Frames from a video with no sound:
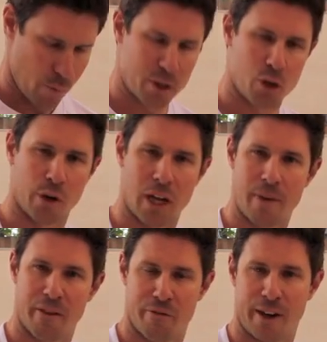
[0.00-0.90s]
when we're talking
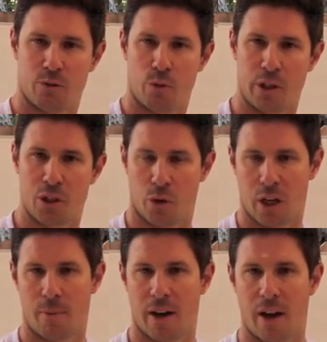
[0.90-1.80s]
about fats, we're really
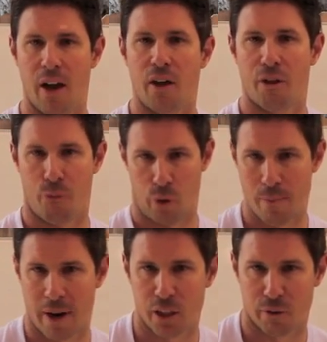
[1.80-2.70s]
talking about three
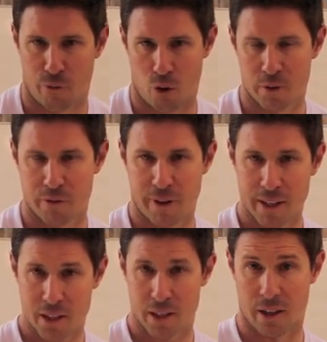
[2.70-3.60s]
major forms of
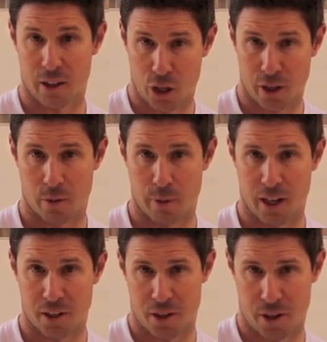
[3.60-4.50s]
fats that you need to be
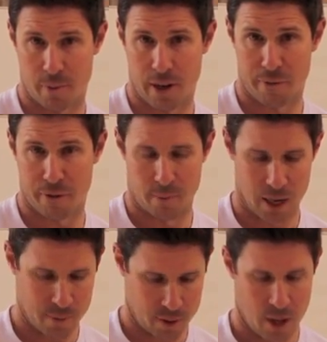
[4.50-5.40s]
concerned about for the
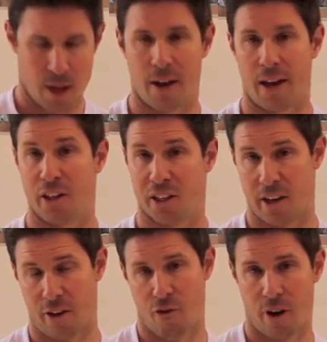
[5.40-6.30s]
moment. They are your
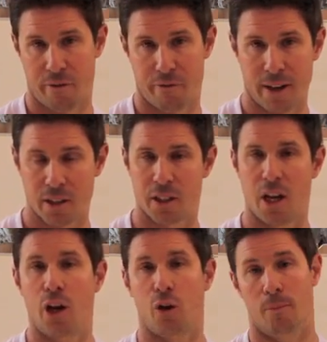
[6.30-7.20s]
saturated fats,
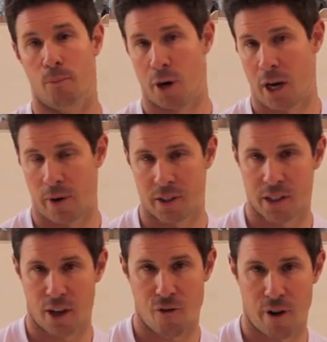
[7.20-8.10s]
your
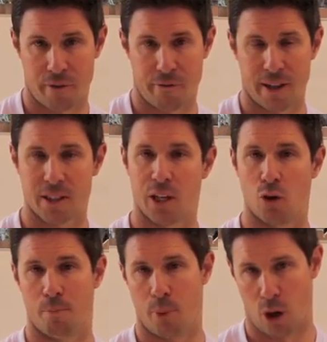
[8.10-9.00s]
monounsaturated fats, and
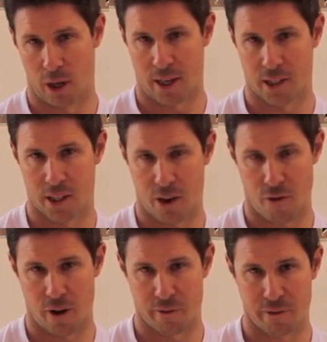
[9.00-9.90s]
your
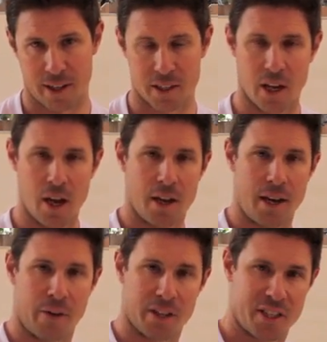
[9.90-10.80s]
polyunsaturated fats.
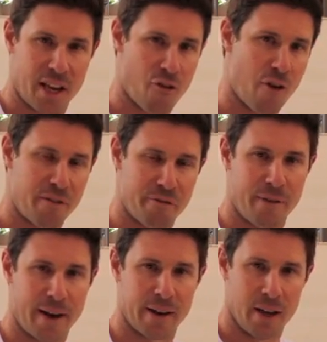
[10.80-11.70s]
Now, a saturated
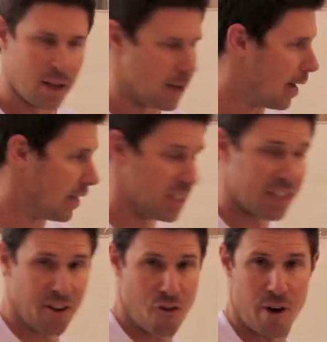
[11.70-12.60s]
fat is
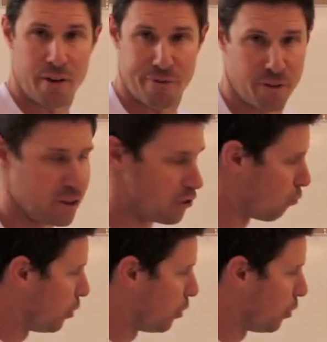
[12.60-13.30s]
saturated for this